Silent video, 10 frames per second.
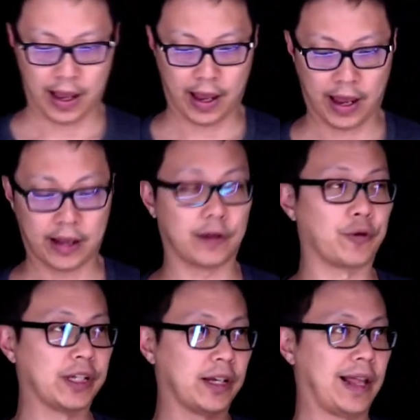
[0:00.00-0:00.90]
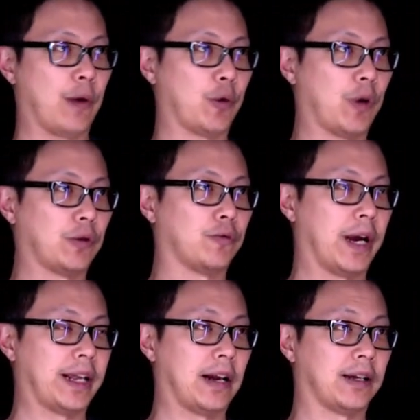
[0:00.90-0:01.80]
And the reason that we want to
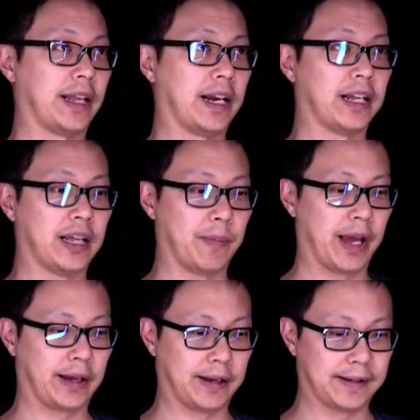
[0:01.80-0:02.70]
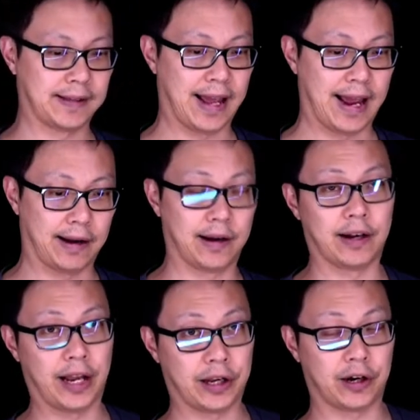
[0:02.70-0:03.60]
write down the daily demand is that
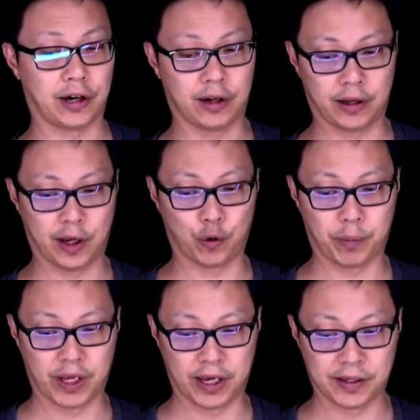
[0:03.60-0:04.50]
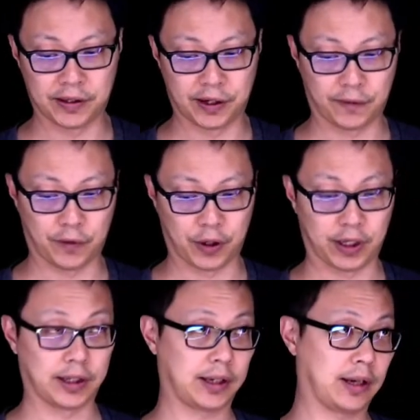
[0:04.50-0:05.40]
later it will be easier for
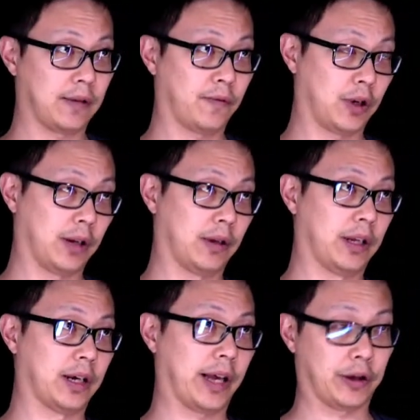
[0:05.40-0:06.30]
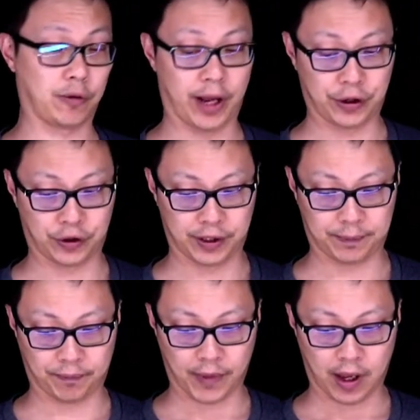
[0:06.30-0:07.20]
us for the calculations.
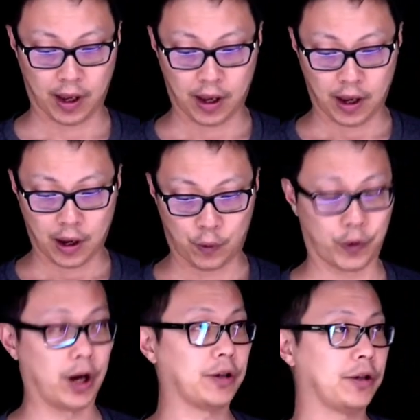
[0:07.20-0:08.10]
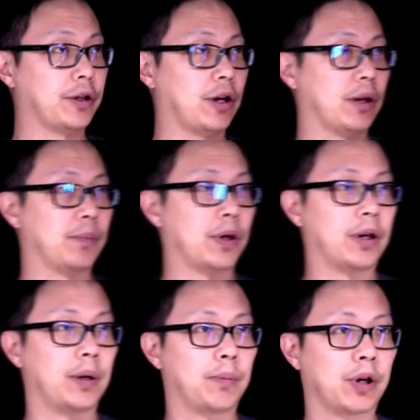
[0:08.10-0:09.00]
We also know the
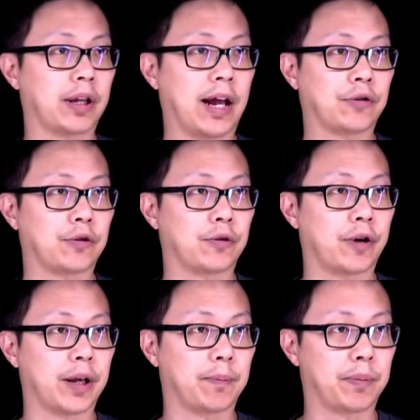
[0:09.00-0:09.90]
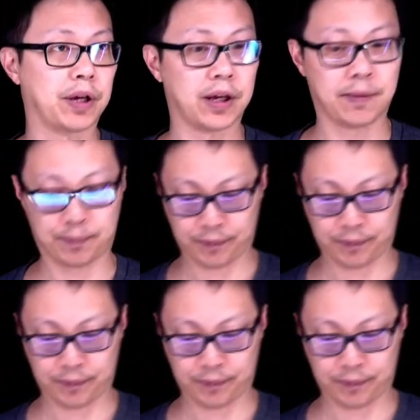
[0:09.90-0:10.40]
production rate P.